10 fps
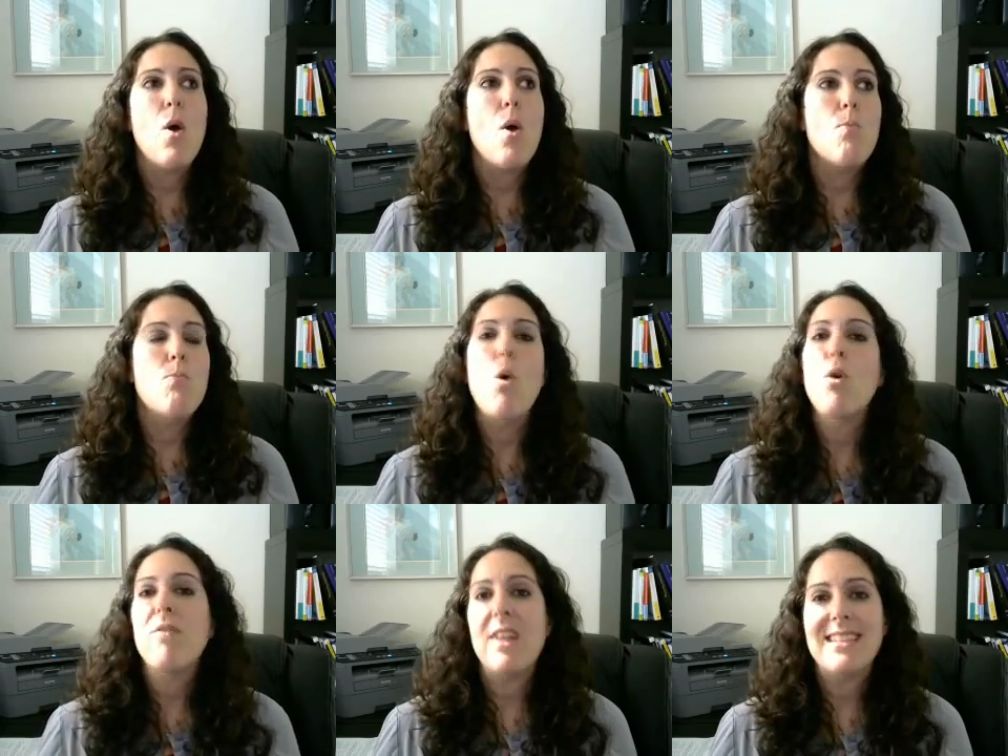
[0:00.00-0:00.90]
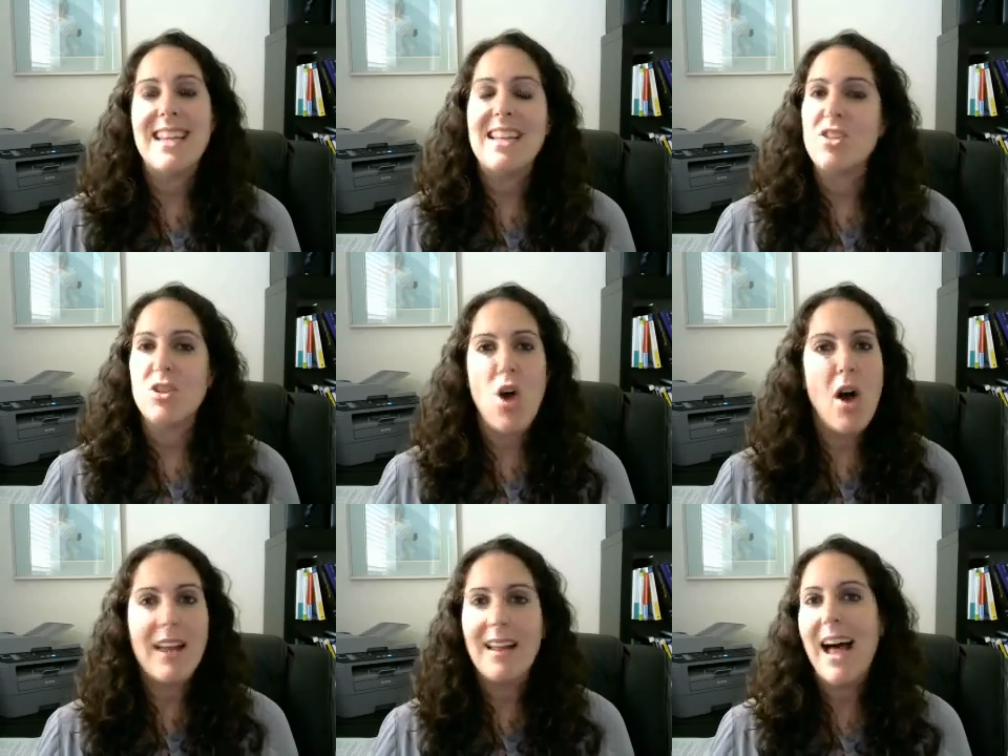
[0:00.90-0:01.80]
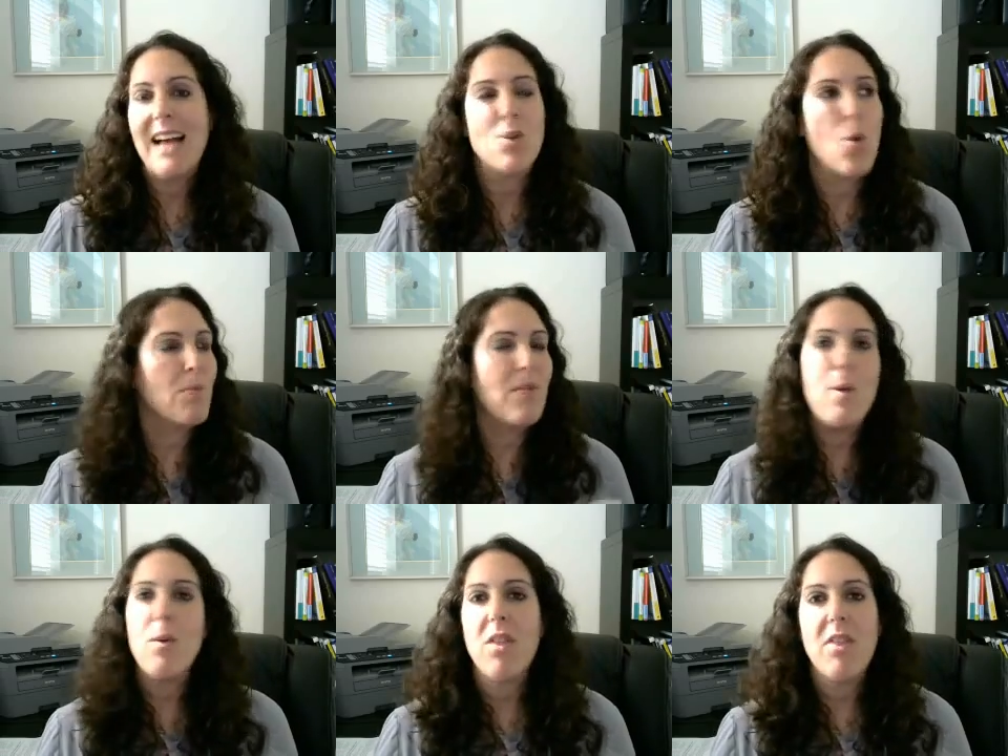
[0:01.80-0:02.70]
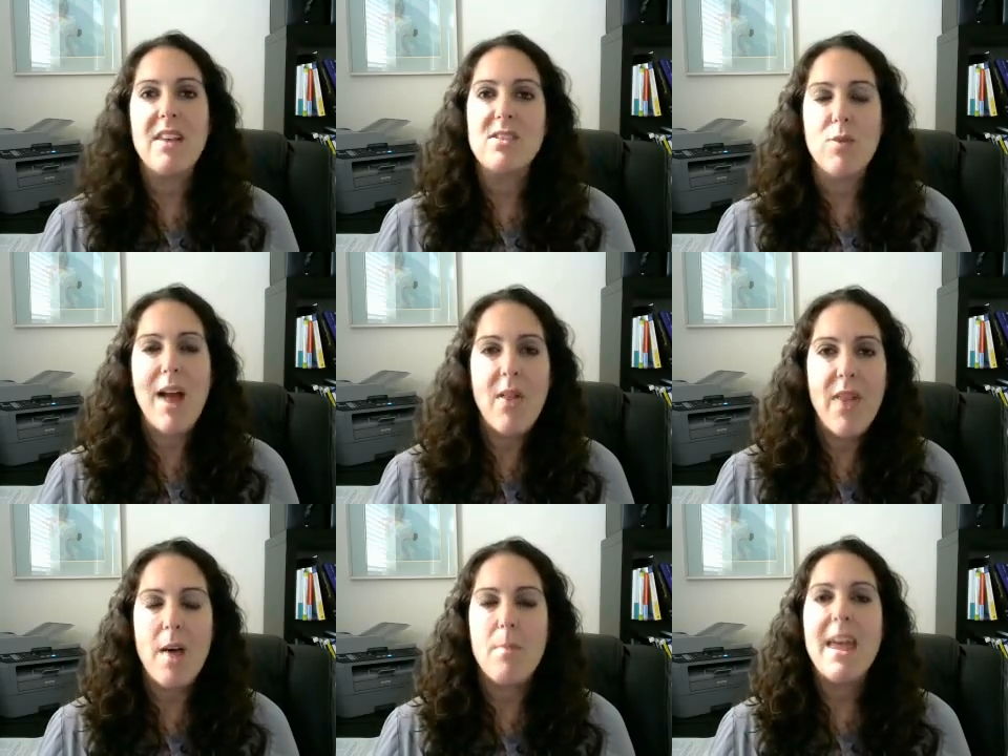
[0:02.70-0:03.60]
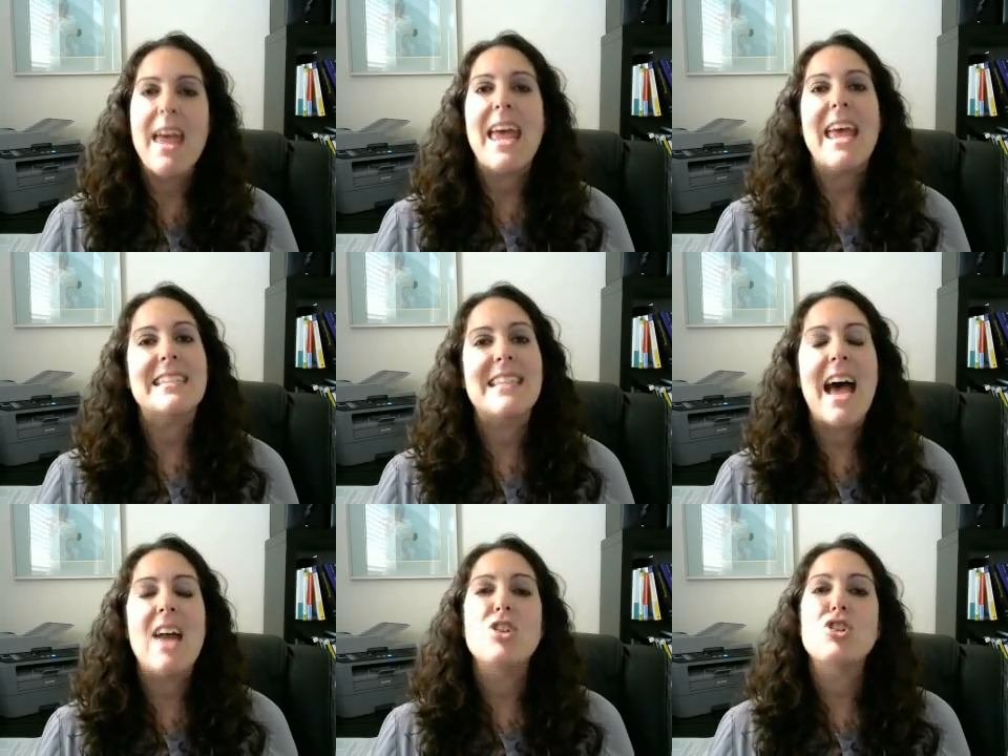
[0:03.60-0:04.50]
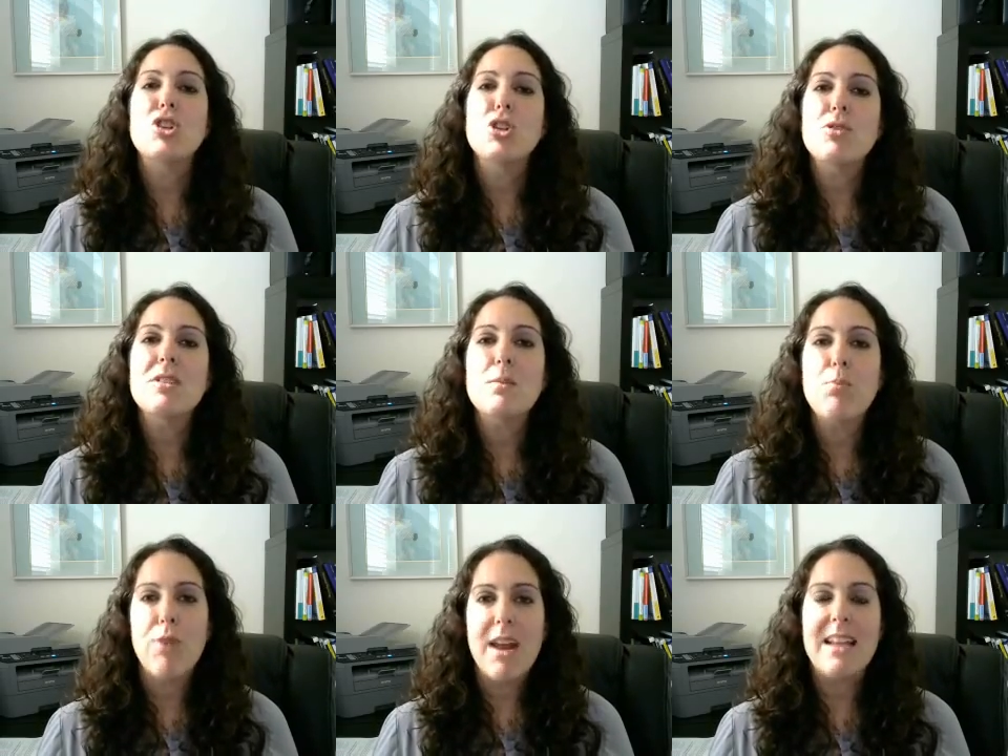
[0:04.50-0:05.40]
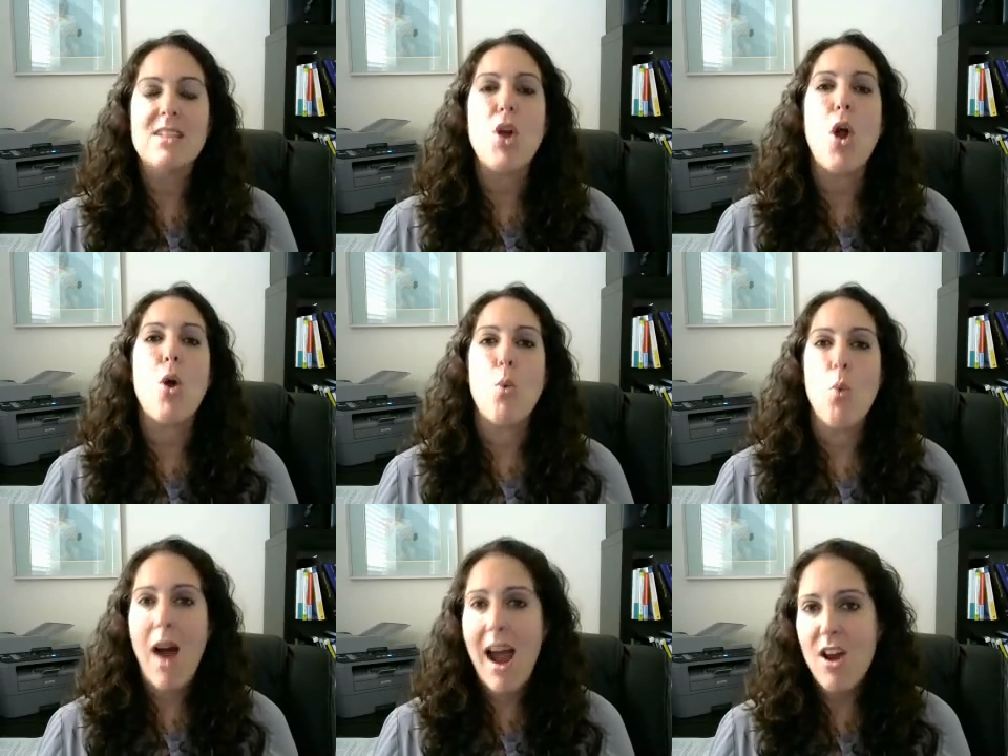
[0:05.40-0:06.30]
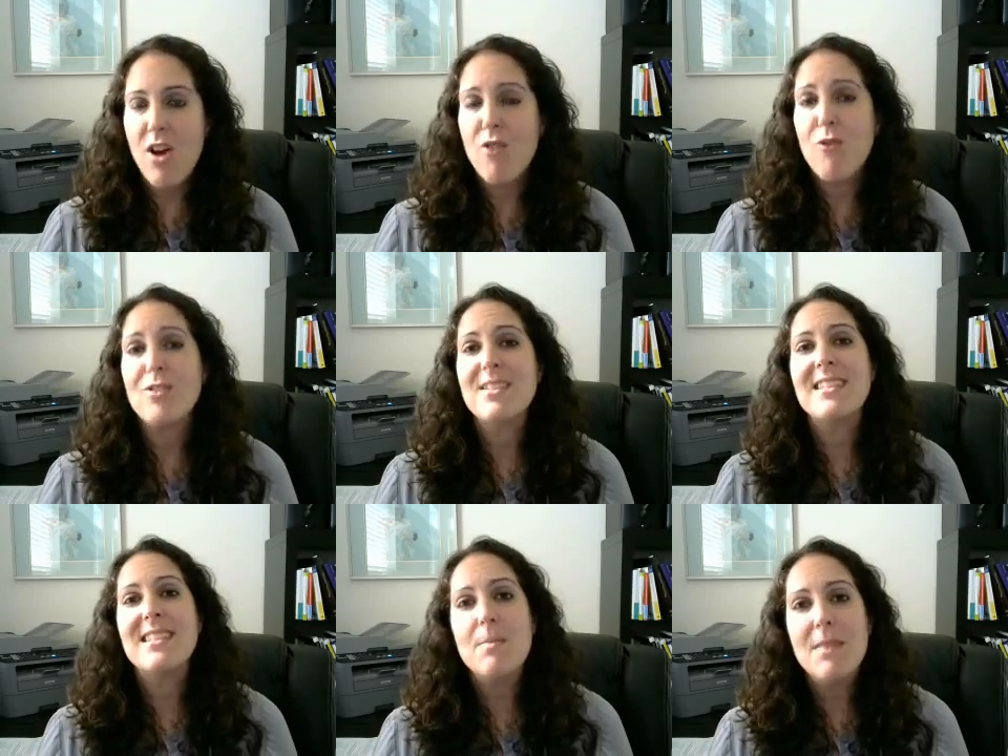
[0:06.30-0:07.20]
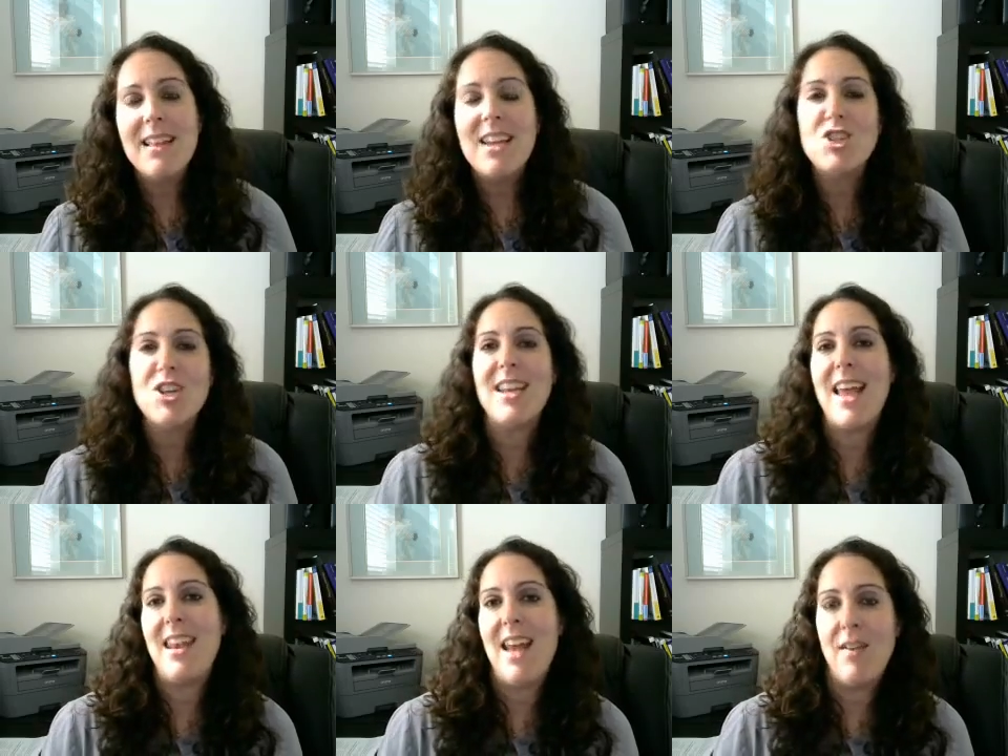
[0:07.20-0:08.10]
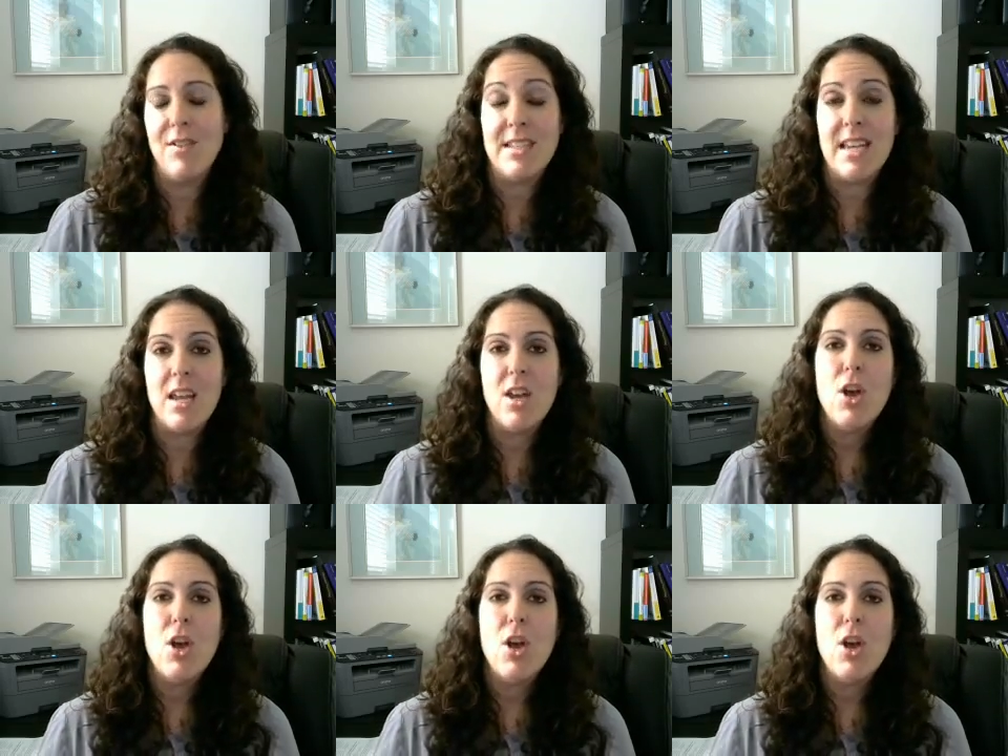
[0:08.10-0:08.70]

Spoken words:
motivates kids to talk in class or play with the things around them is that children's brains are wired for stimulation and novelty.